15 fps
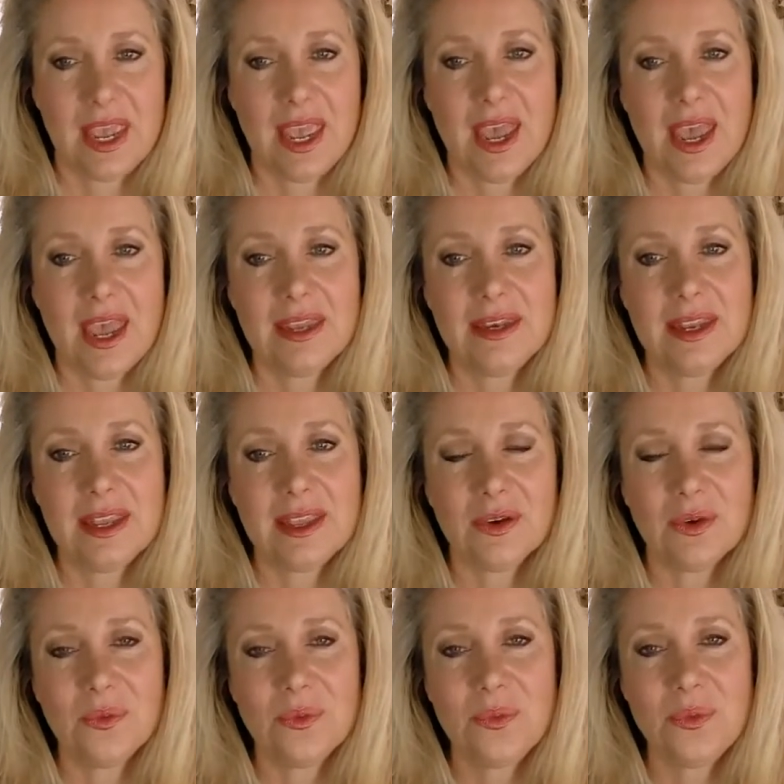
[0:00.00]

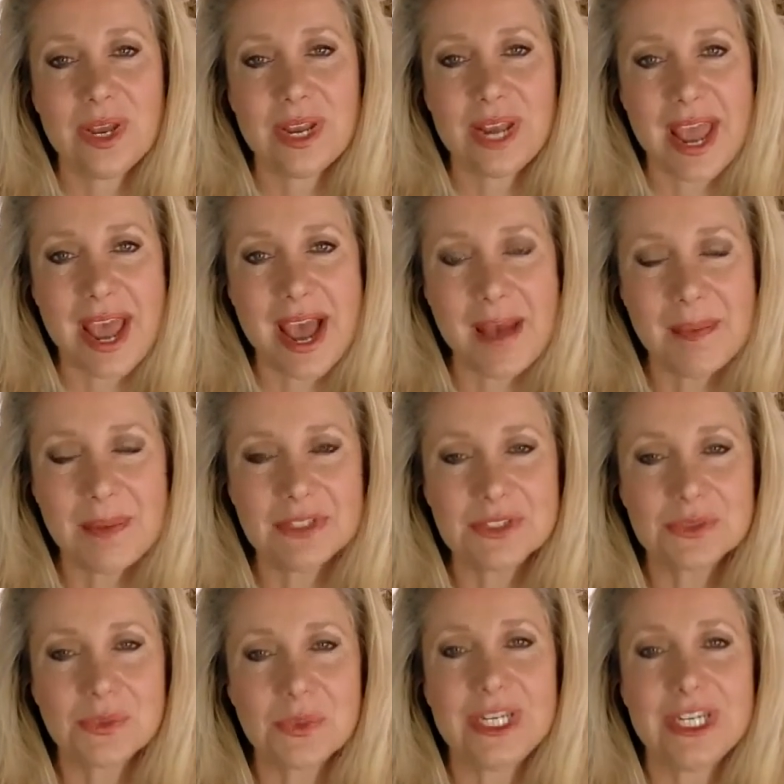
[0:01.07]
and what
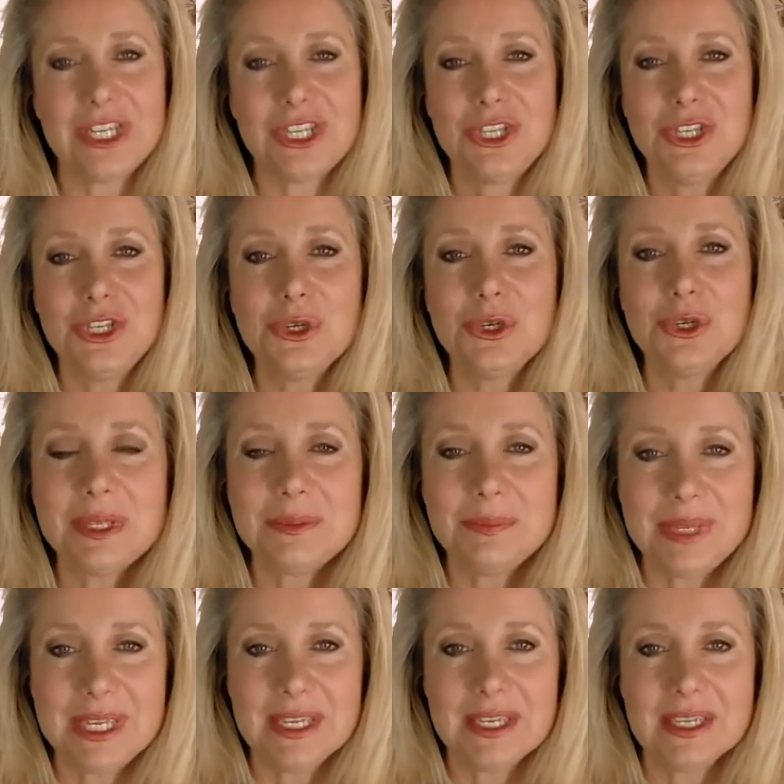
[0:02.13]
happens when human
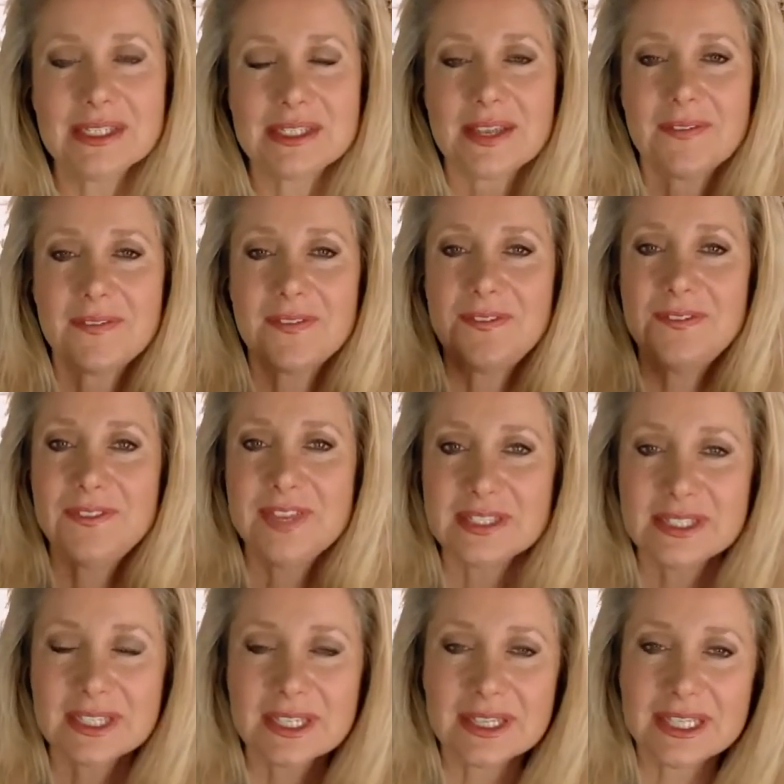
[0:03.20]
beings
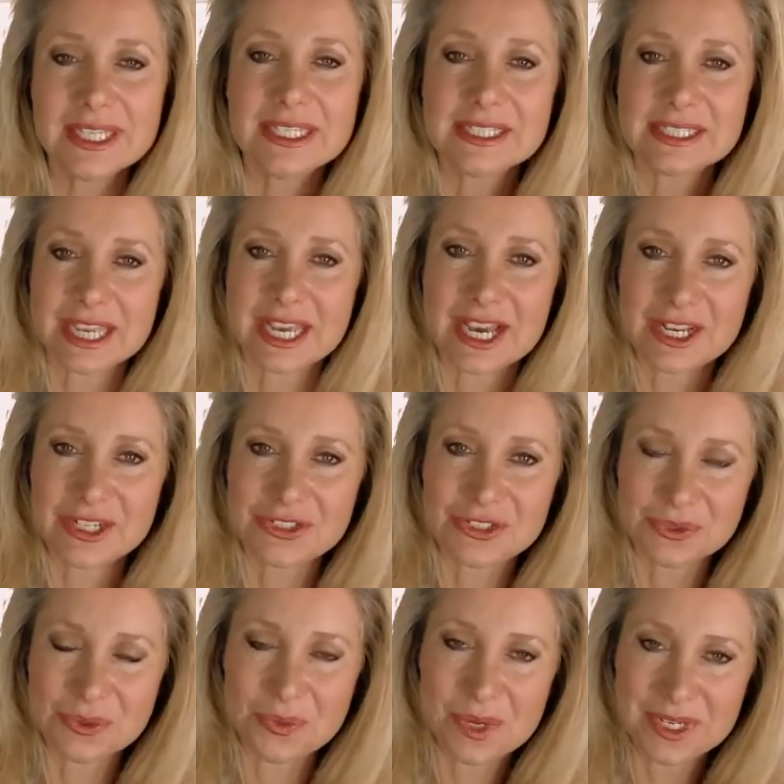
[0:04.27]
physically
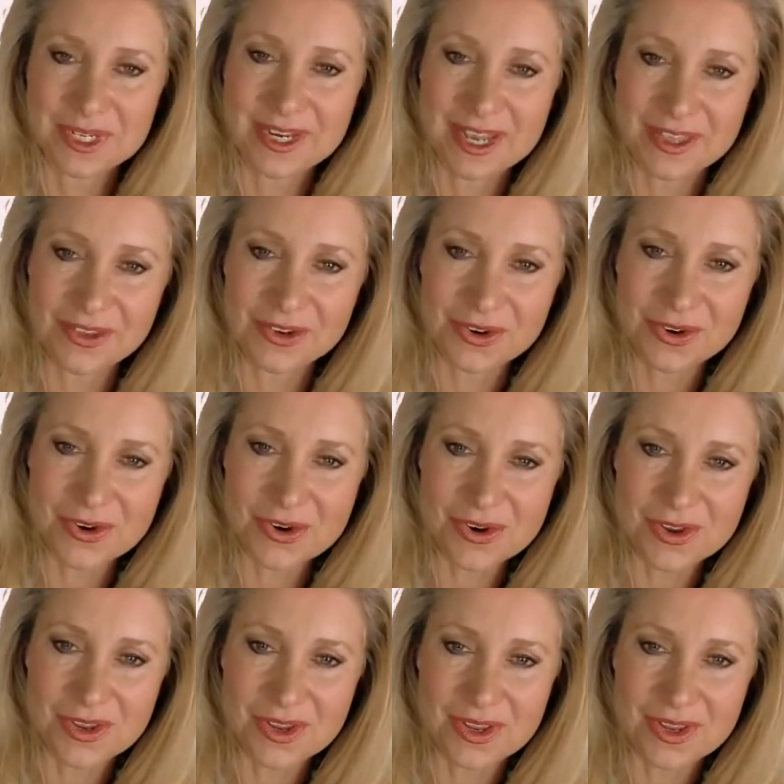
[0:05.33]
touch one another.
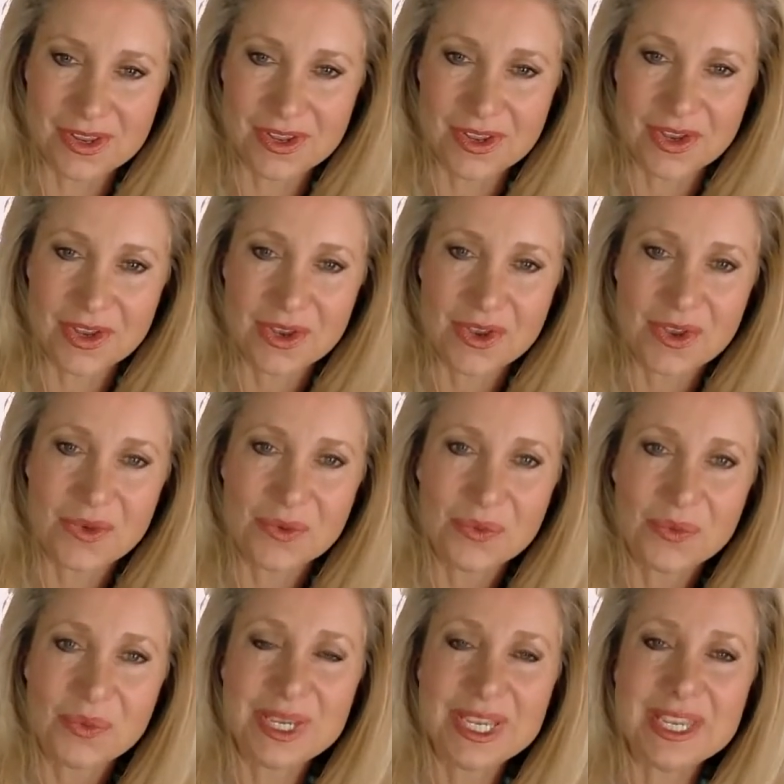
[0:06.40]

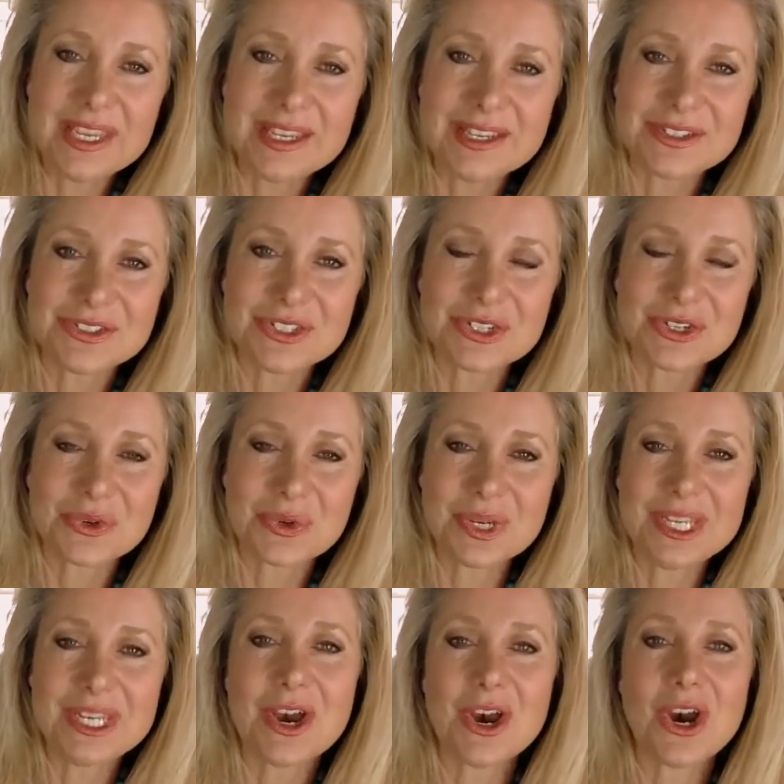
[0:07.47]
We
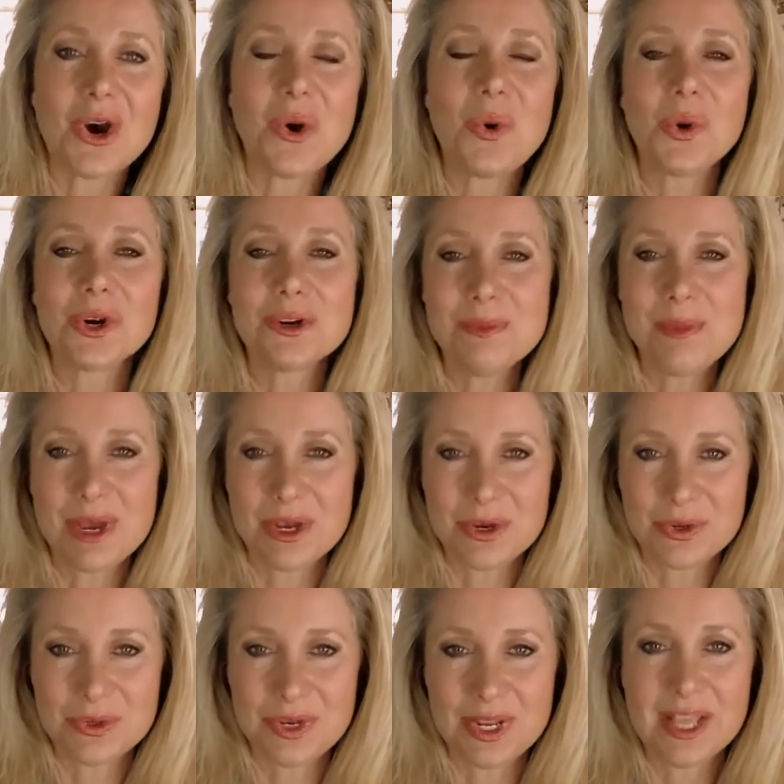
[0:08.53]
secrete a
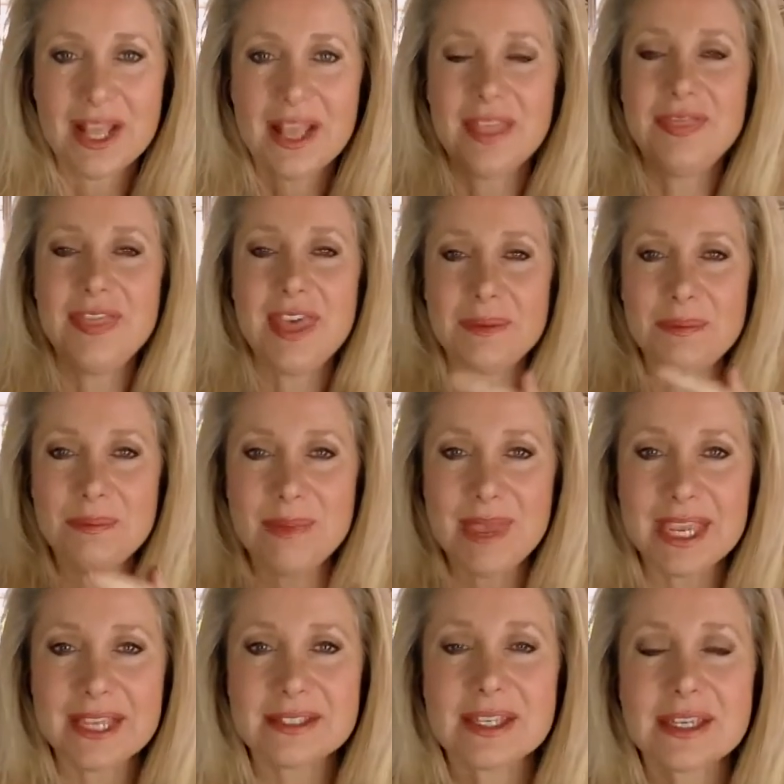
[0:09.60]
hormone that
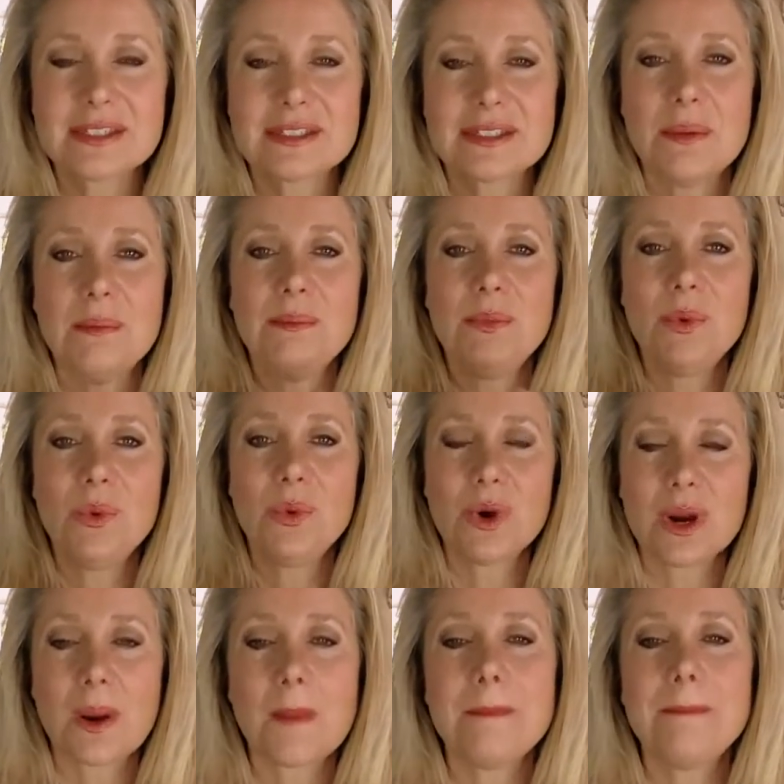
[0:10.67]
makes us
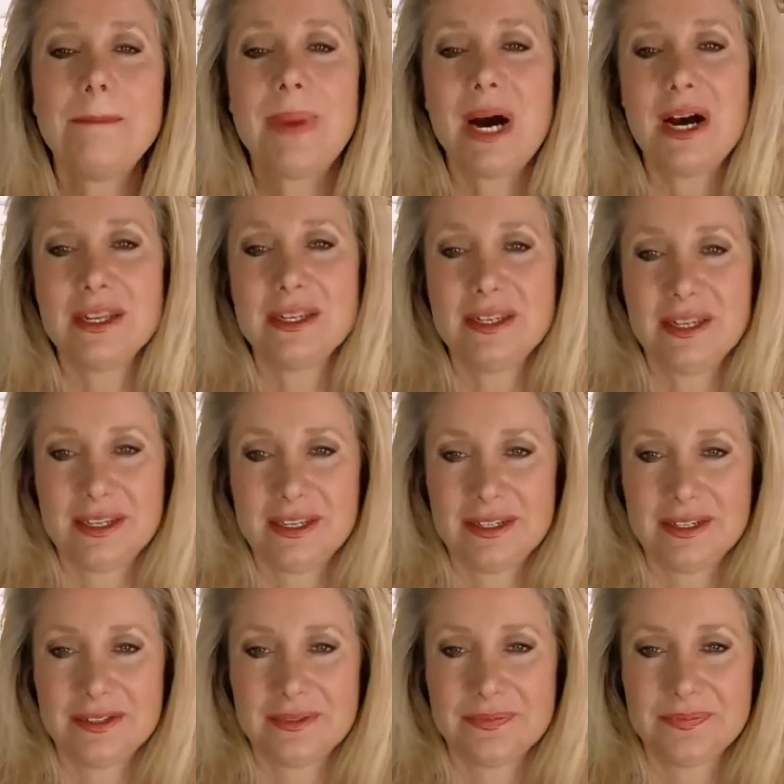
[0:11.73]
more bonded
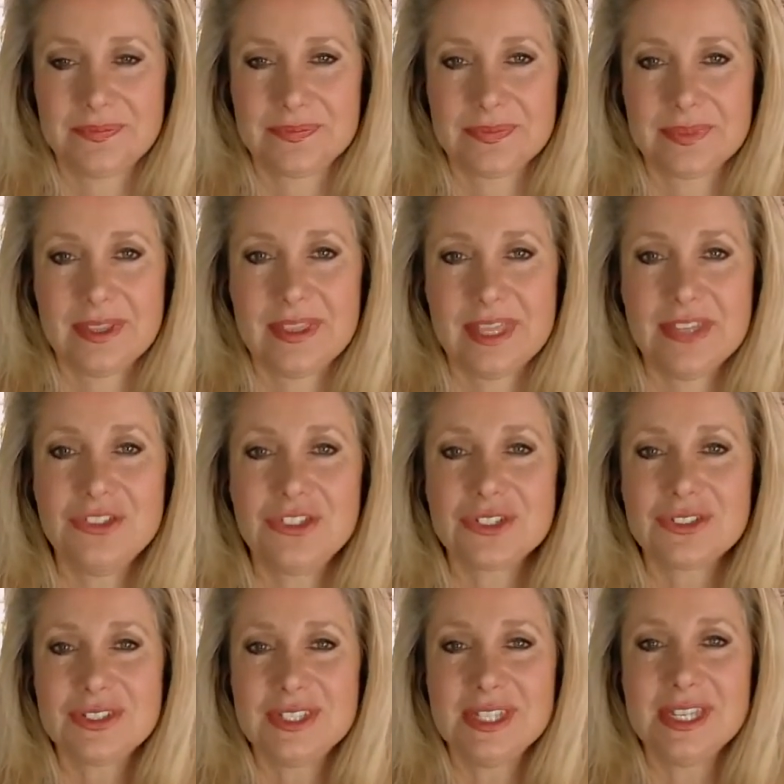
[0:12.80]
mm-hmm.
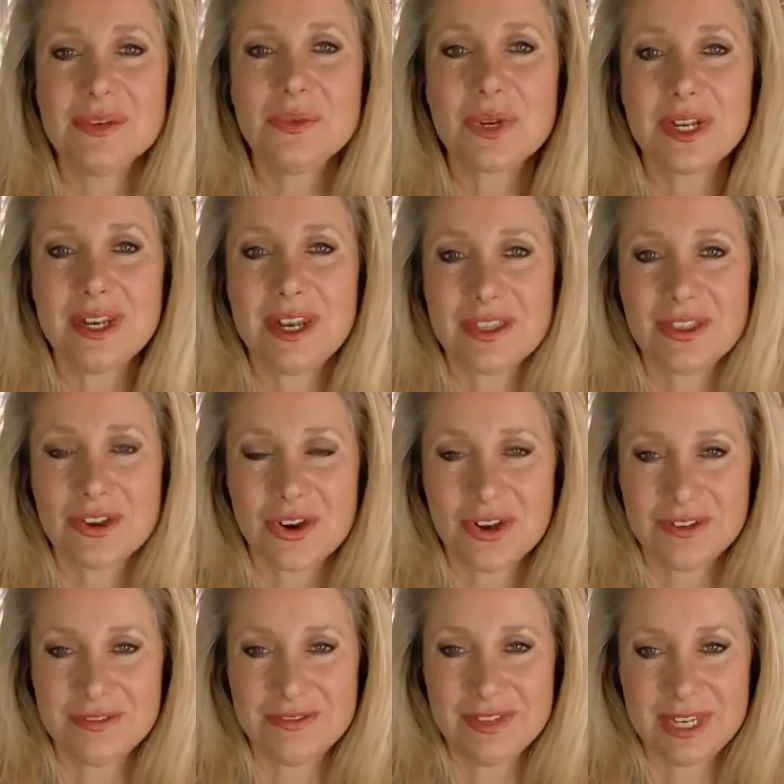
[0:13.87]
than seeing one another
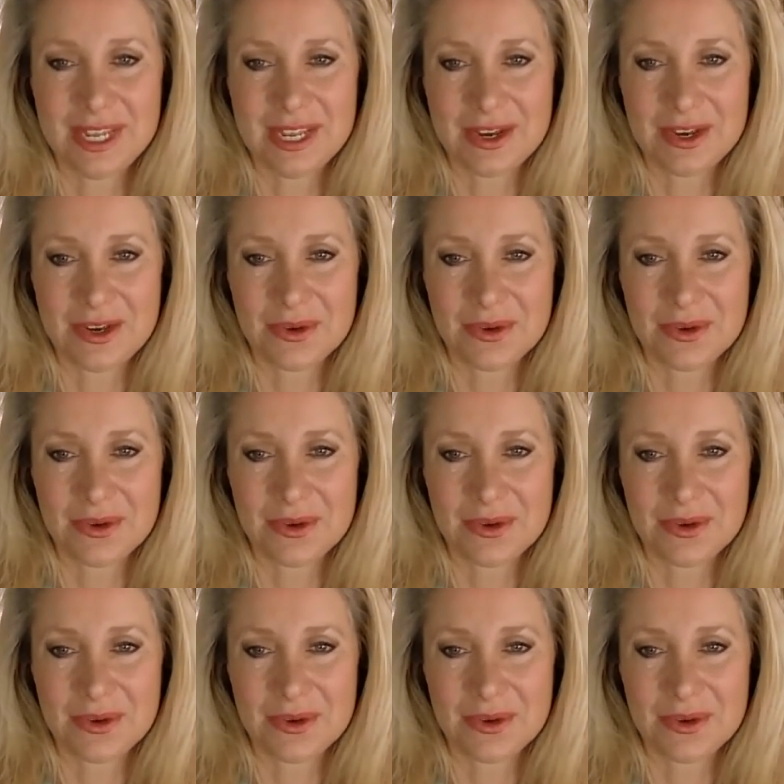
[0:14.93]
on video.